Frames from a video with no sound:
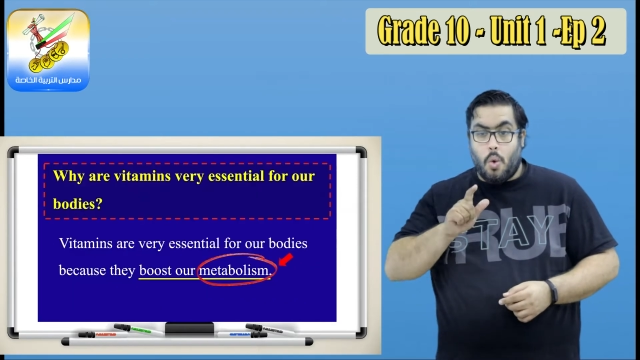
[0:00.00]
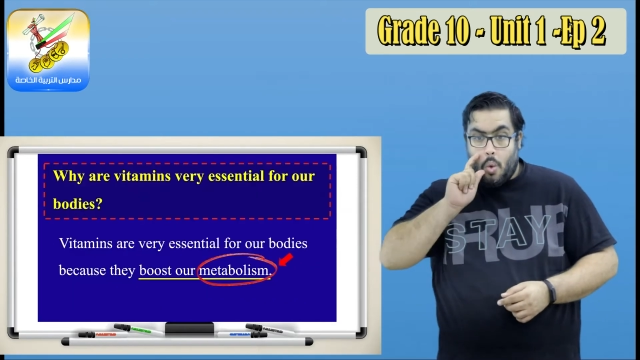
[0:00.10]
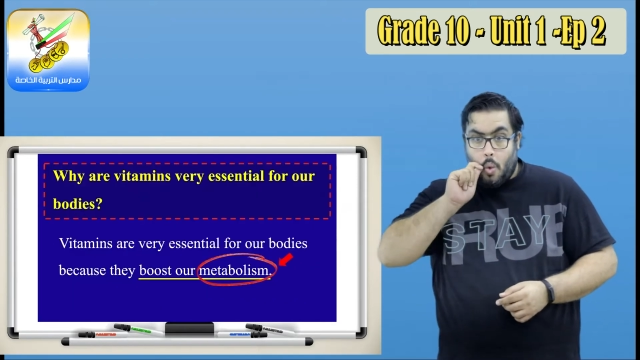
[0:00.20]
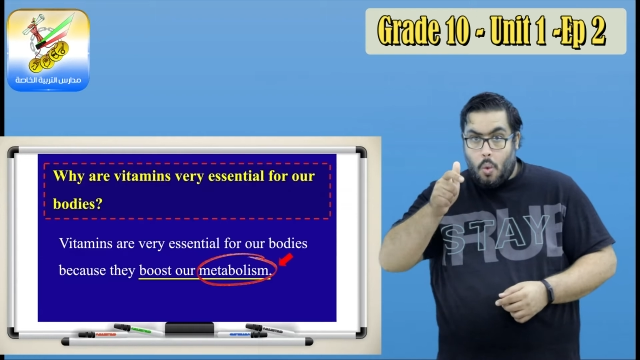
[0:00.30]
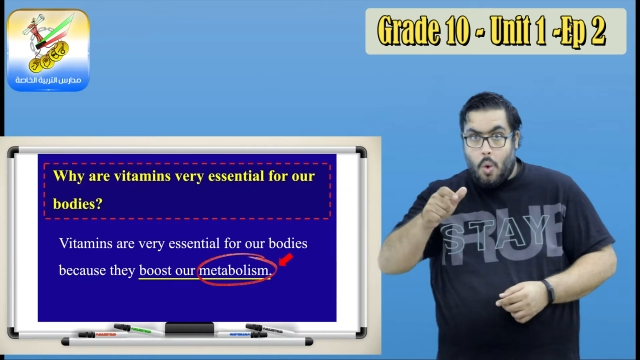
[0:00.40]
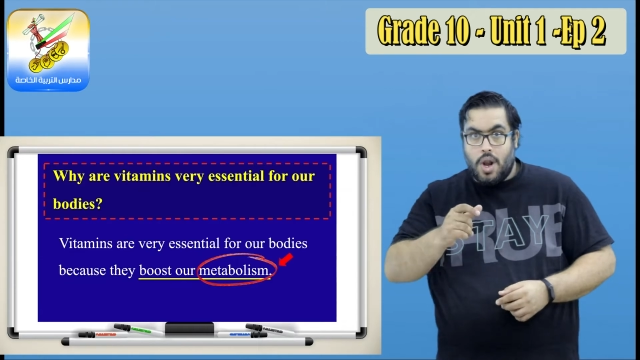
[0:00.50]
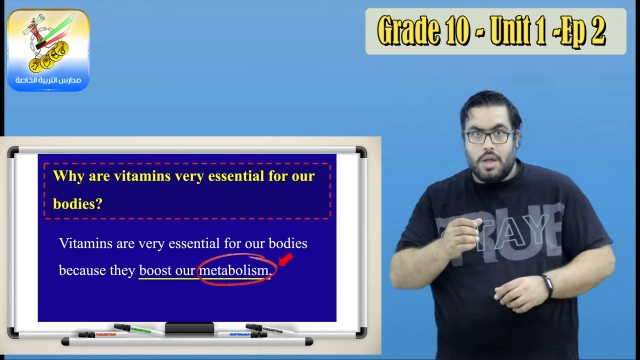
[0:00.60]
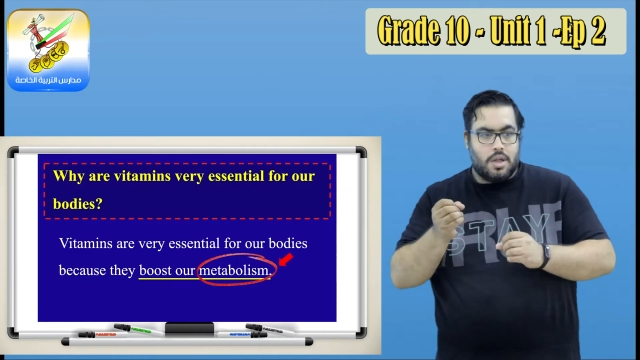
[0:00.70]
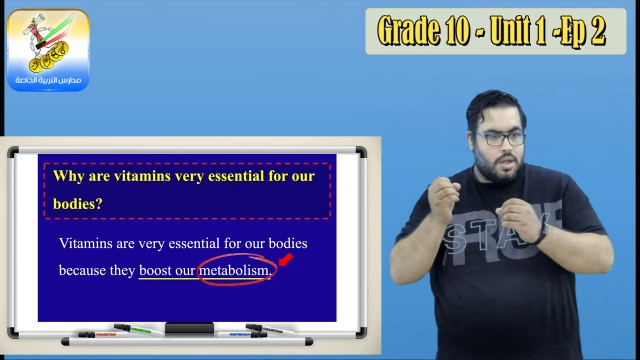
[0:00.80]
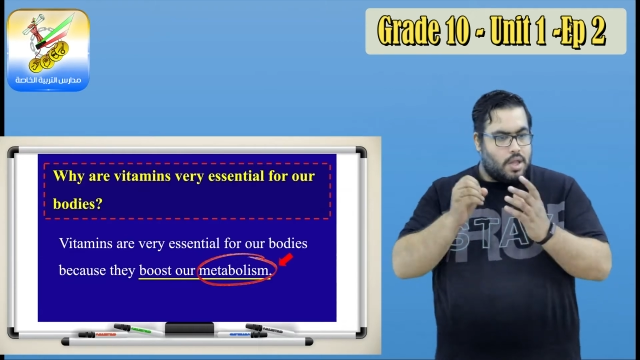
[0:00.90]
The other
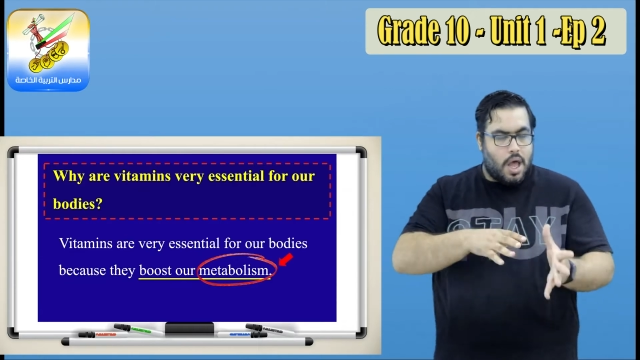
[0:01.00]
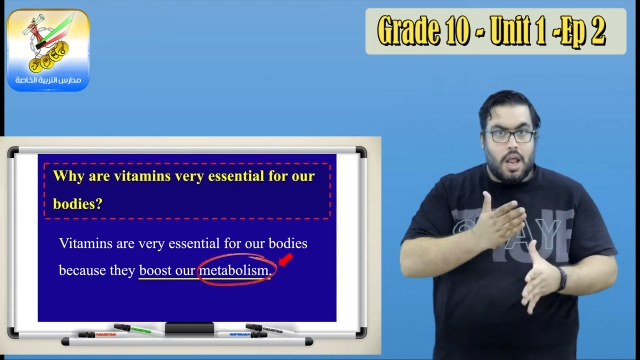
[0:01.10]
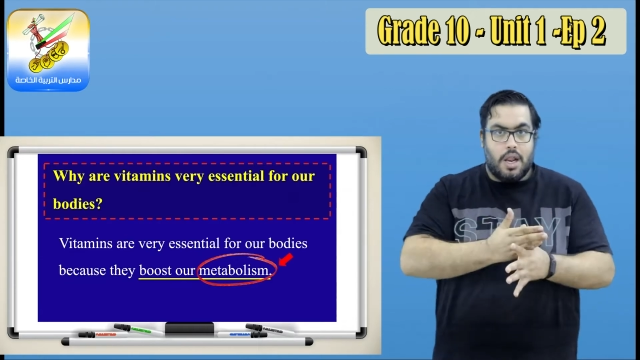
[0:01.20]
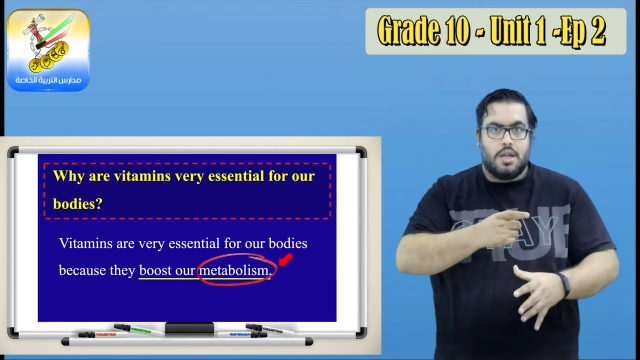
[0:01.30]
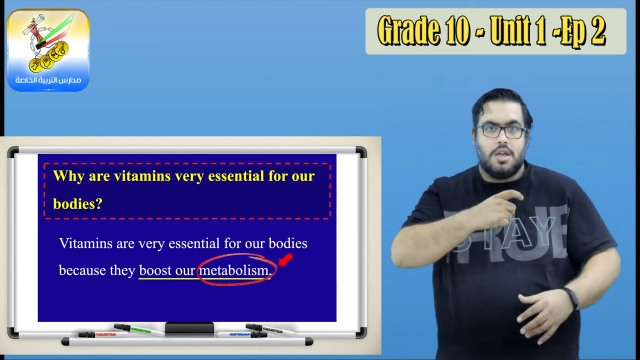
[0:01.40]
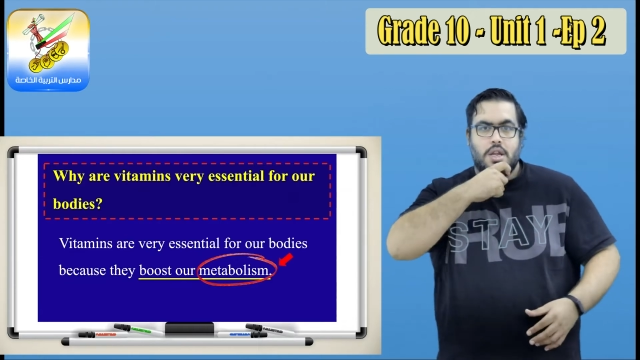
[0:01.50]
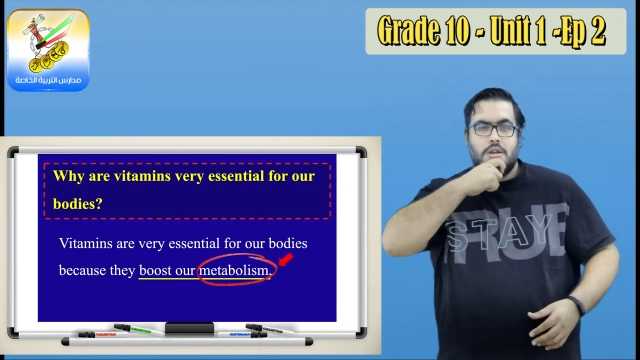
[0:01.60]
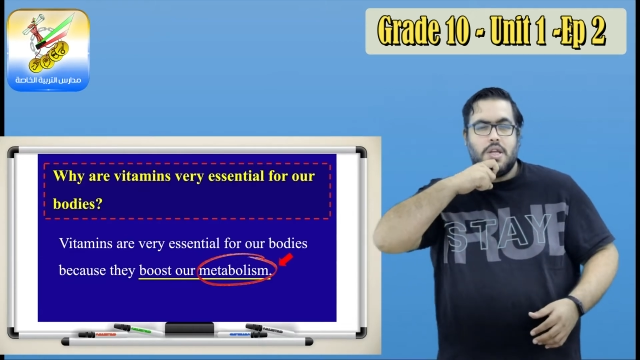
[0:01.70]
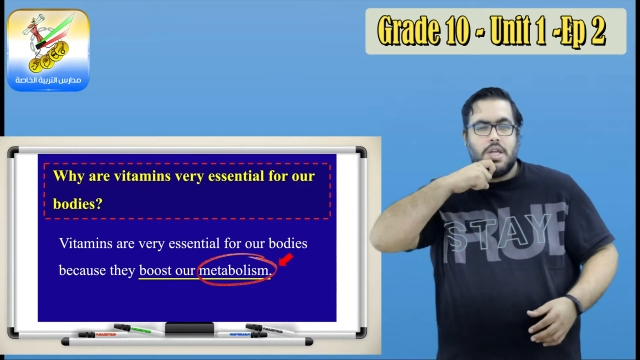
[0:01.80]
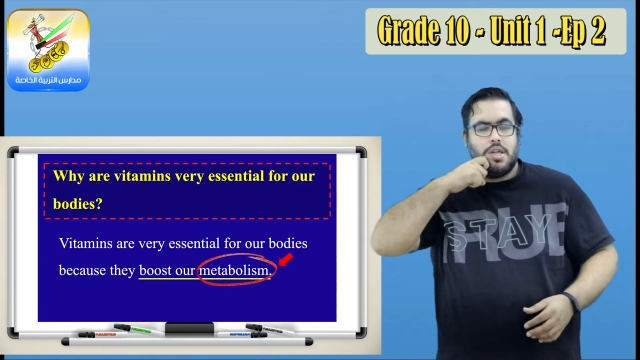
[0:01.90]
vocabulary item
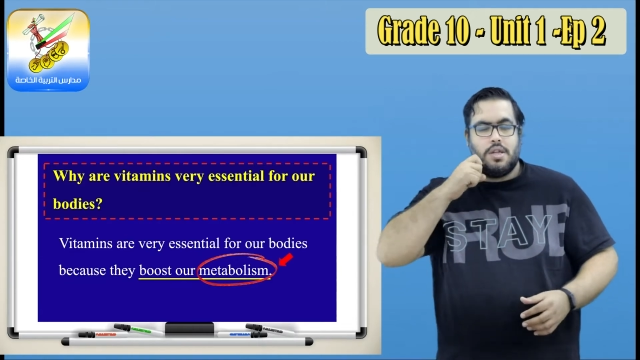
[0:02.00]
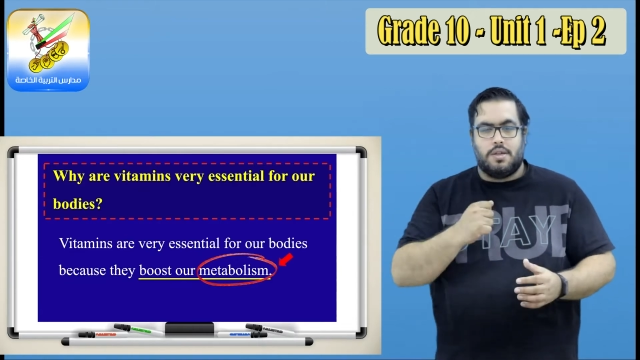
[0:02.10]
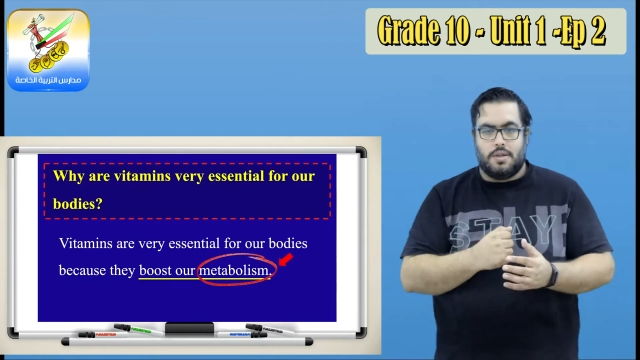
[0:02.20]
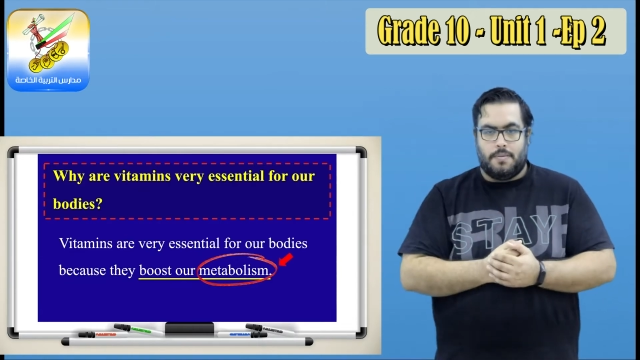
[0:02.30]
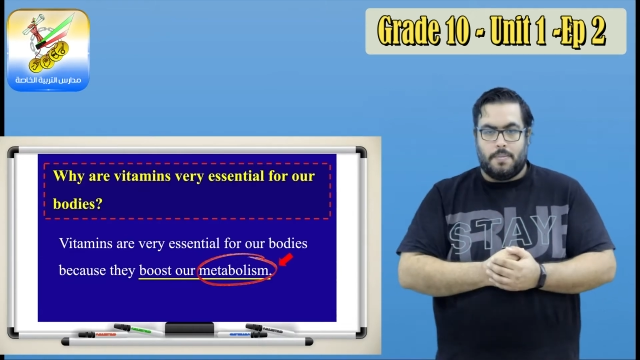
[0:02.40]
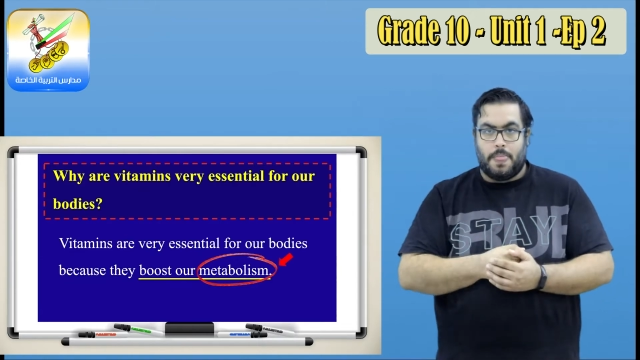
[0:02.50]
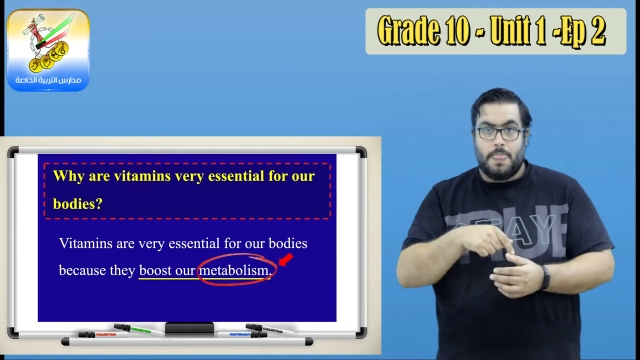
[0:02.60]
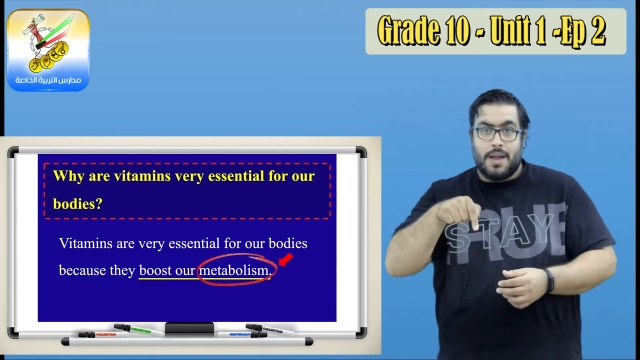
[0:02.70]
is metabolism.